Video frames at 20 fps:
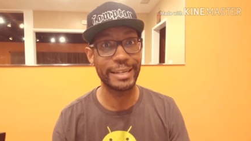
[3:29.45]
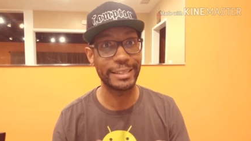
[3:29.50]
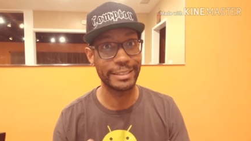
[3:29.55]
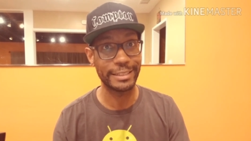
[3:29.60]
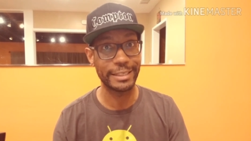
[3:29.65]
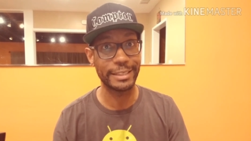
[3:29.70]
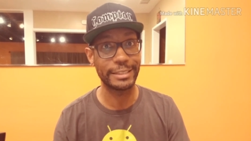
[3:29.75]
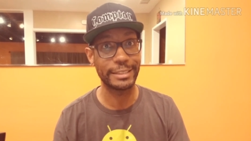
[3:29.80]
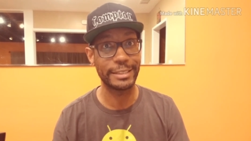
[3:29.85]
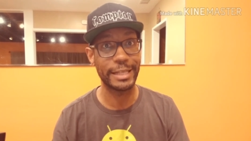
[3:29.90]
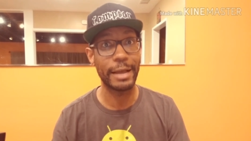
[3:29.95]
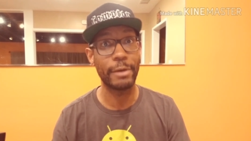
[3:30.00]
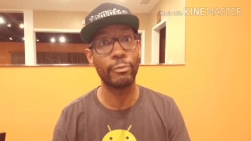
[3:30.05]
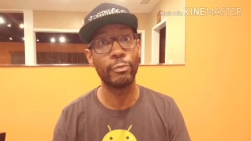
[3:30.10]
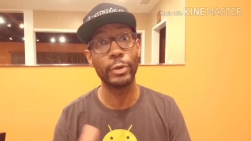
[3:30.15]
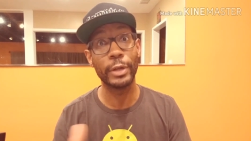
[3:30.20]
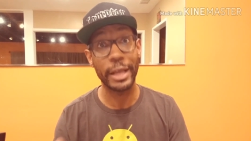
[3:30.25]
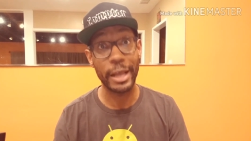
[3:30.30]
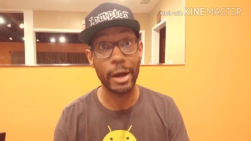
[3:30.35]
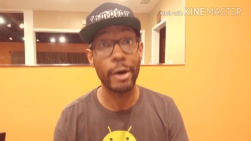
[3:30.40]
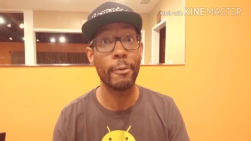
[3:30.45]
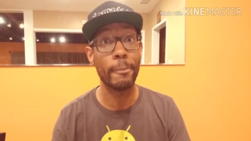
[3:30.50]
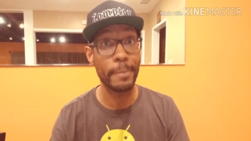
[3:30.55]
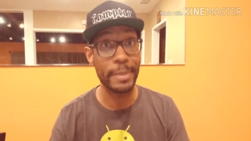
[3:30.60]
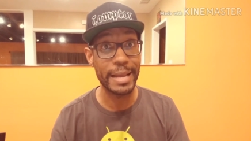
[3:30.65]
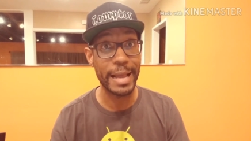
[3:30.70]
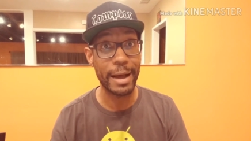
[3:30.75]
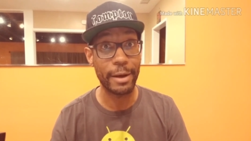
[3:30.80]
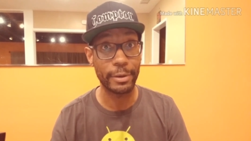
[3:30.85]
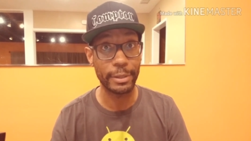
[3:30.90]
that exists that would
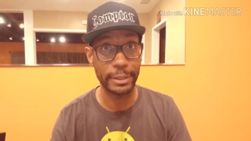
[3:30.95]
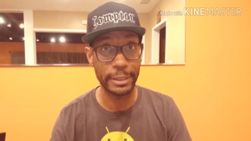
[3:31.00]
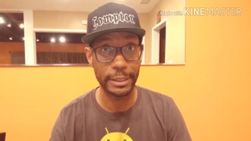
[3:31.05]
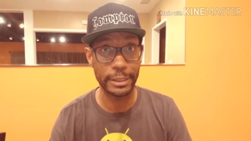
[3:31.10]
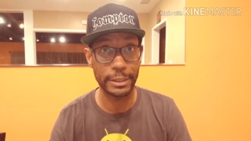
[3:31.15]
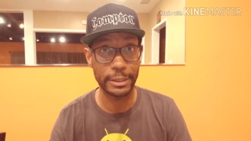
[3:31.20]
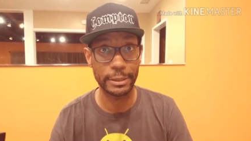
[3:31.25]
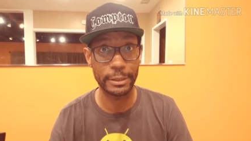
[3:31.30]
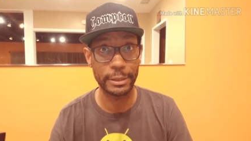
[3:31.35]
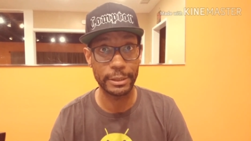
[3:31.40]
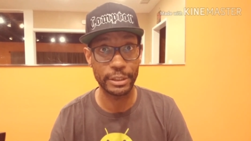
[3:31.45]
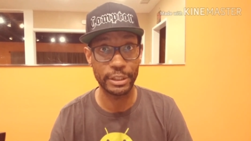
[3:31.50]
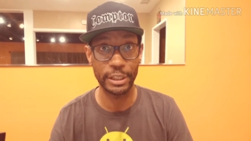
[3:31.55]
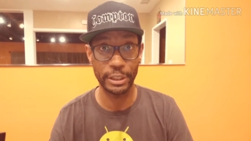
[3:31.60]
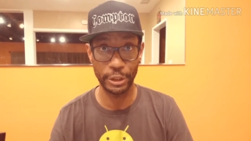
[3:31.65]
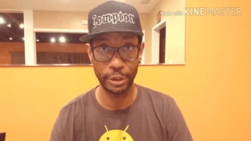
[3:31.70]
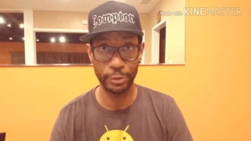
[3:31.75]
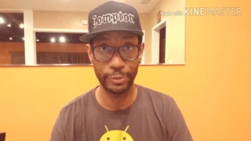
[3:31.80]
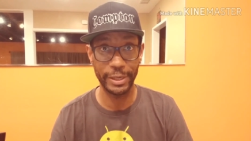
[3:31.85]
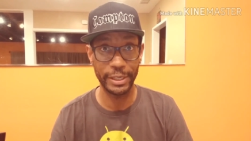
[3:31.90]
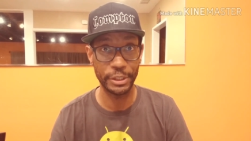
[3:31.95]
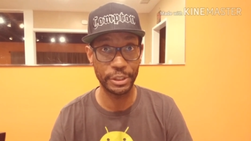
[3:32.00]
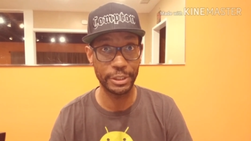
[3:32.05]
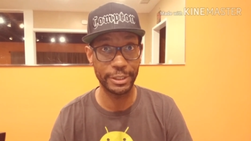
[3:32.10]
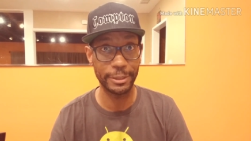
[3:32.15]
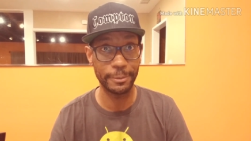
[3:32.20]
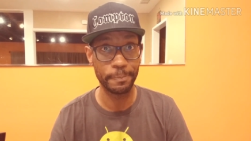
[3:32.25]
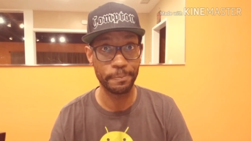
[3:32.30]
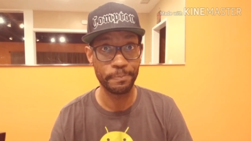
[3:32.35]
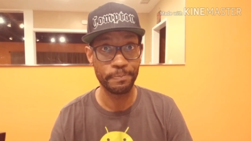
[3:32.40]
help me out in this
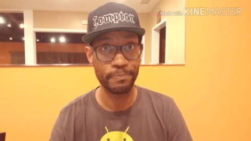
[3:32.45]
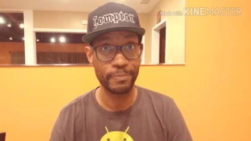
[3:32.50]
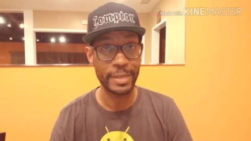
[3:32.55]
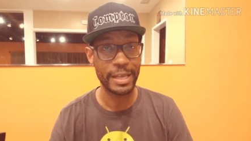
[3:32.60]
situation?